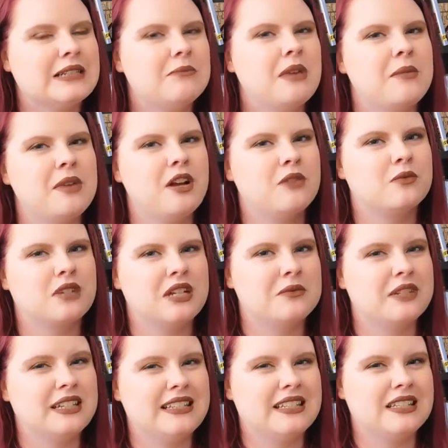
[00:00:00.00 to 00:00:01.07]
Maybe I'll
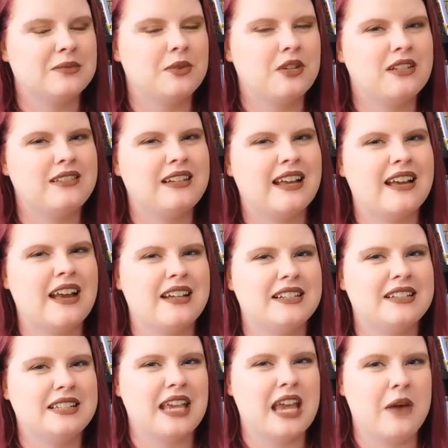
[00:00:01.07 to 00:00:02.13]
reread this one and kind of
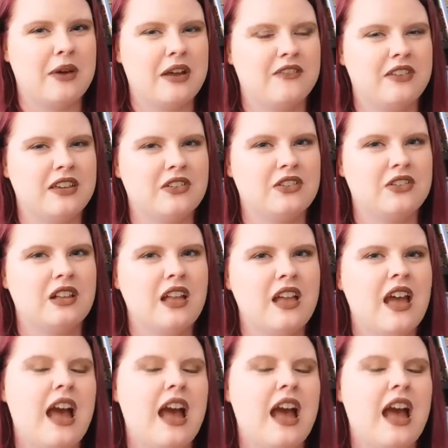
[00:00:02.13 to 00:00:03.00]
see how I feel.